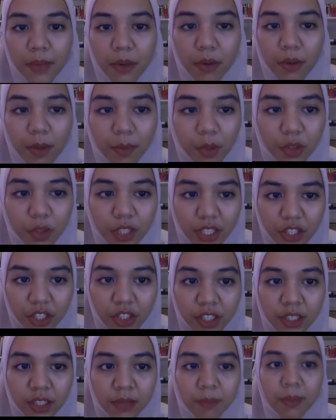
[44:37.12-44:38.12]

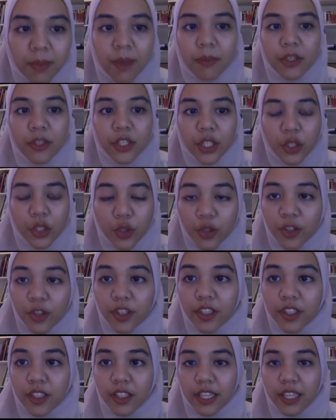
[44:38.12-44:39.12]
reputation publishing
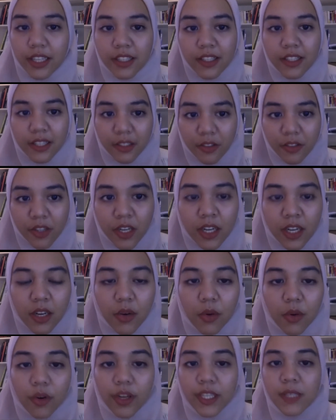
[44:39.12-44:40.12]
journal etc mm -hmm. or
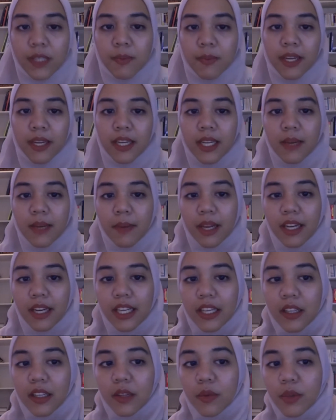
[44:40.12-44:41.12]
mm-hmm. expanding my
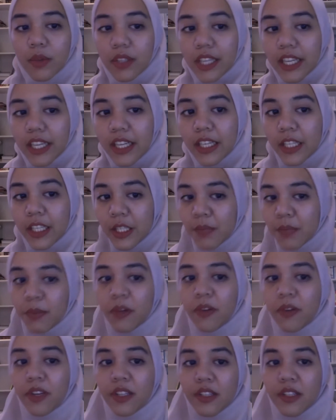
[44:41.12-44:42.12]
legal related
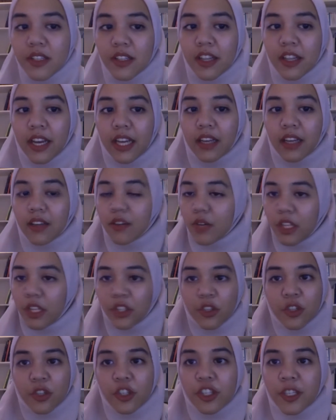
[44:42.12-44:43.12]
experience like
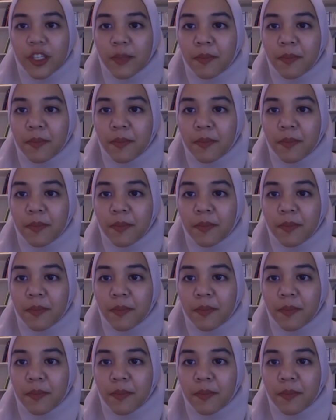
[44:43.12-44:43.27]
internship